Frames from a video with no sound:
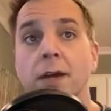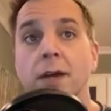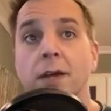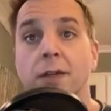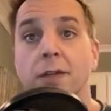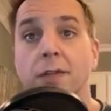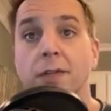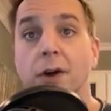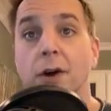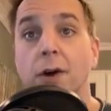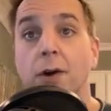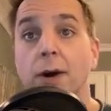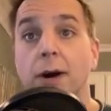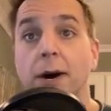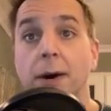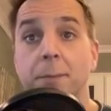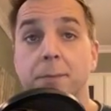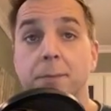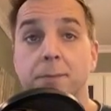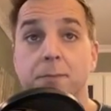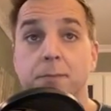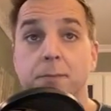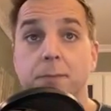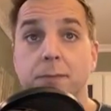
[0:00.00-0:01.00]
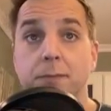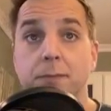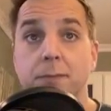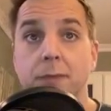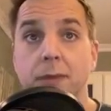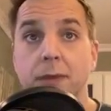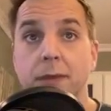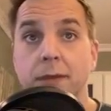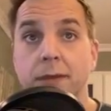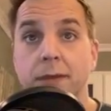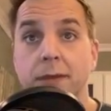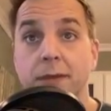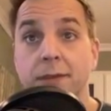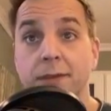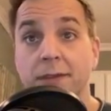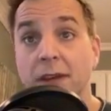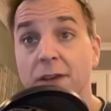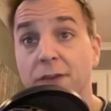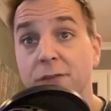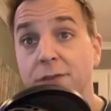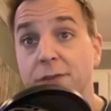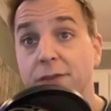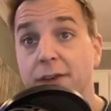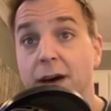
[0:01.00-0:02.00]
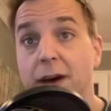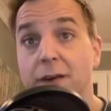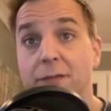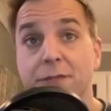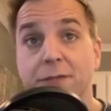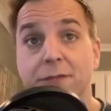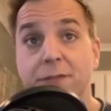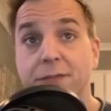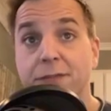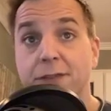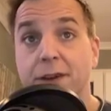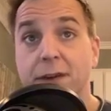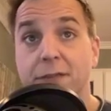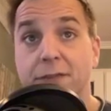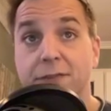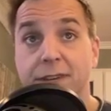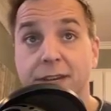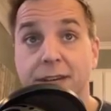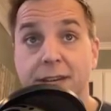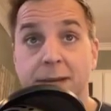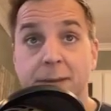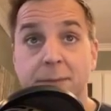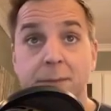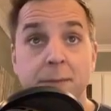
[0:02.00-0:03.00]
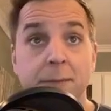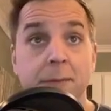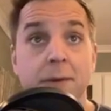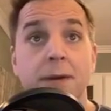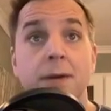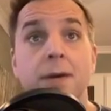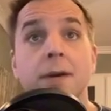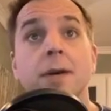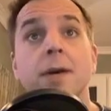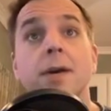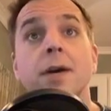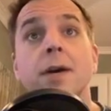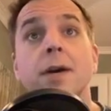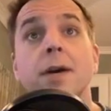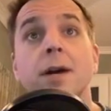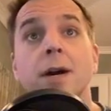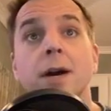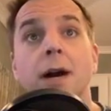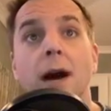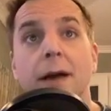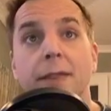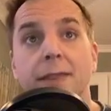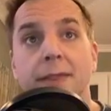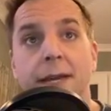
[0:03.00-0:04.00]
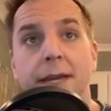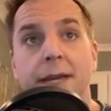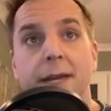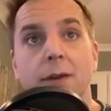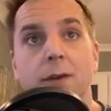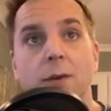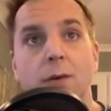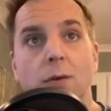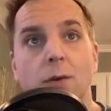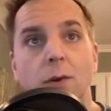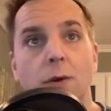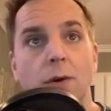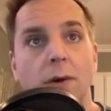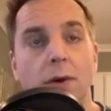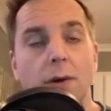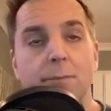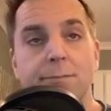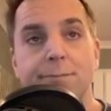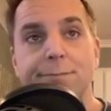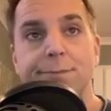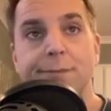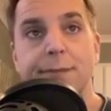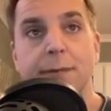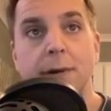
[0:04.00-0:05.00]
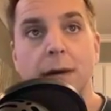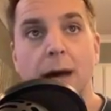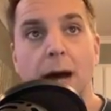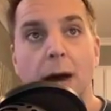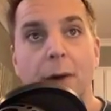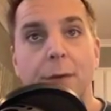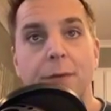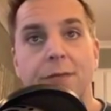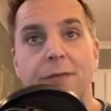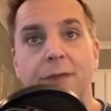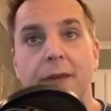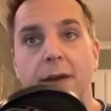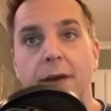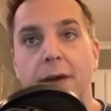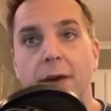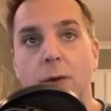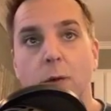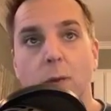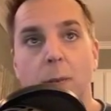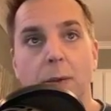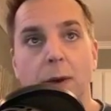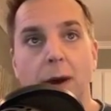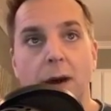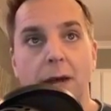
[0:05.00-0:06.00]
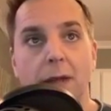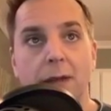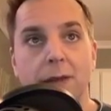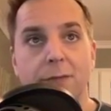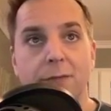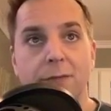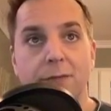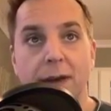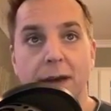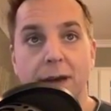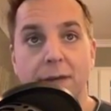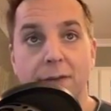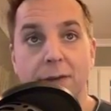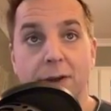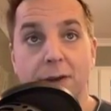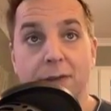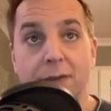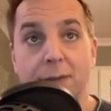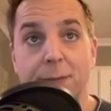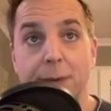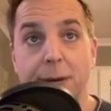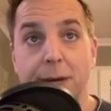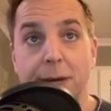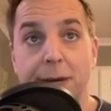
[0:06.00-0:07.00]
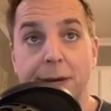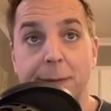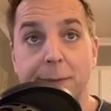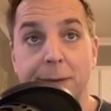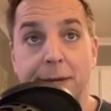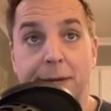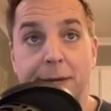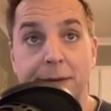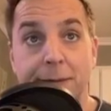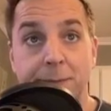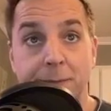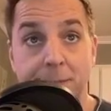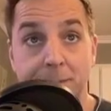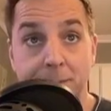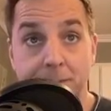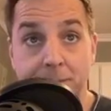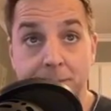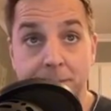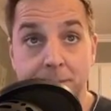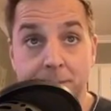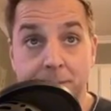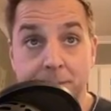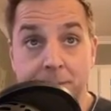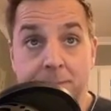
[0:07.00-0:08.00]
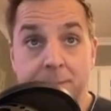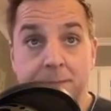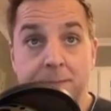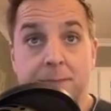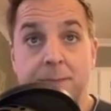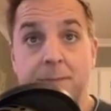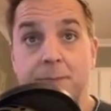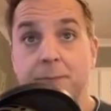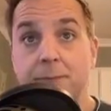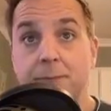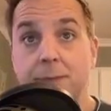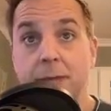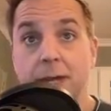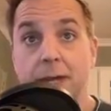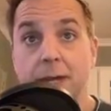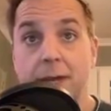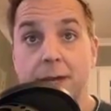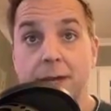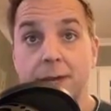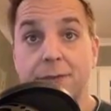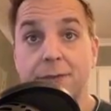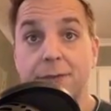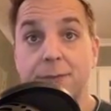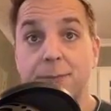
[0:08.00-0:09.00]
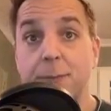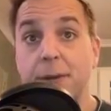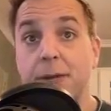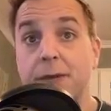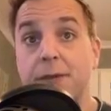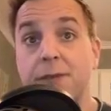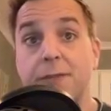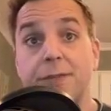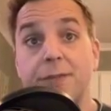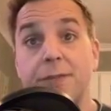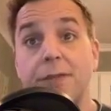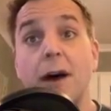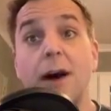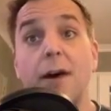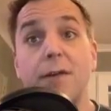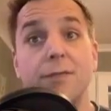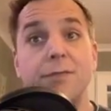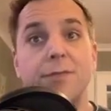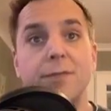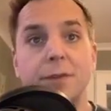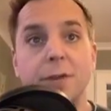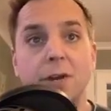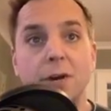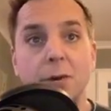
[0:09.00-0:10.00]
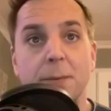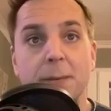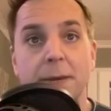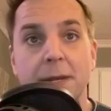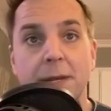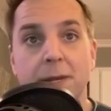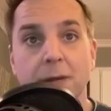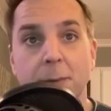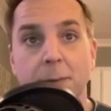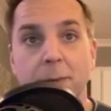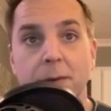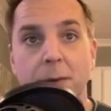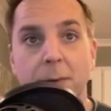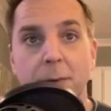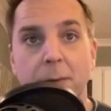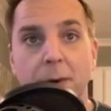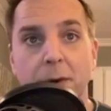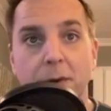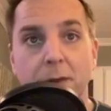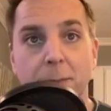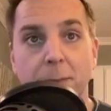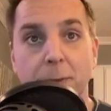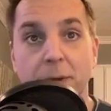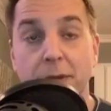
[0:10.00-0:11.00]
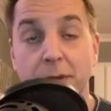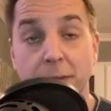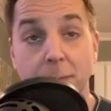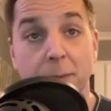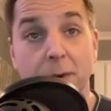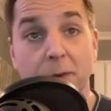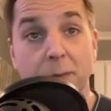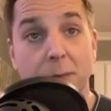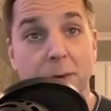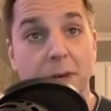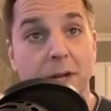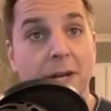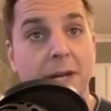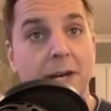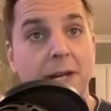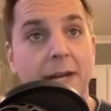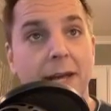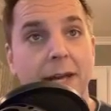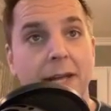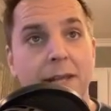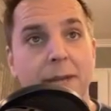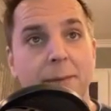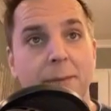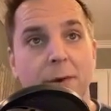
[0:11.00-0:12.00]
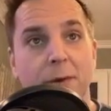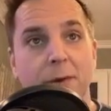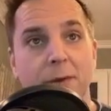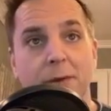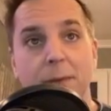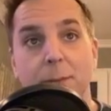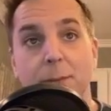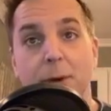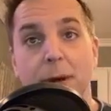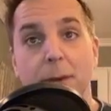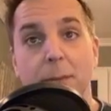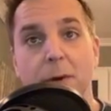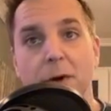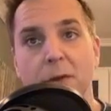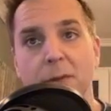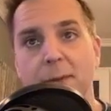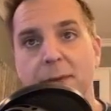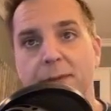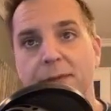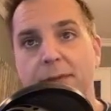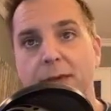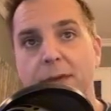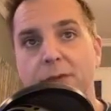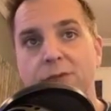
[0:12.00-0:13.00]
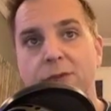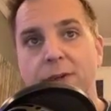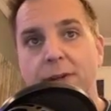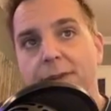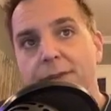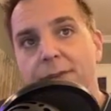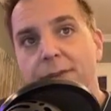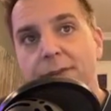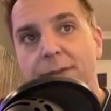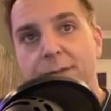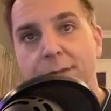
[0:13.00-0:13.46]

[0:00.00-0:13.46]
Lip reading: So these guys are tough. It's a tough team. I think I would say like we're probably the favorites, but I mean, it's tough. You know what I mean? They're both pretty good, and they both can play both positions.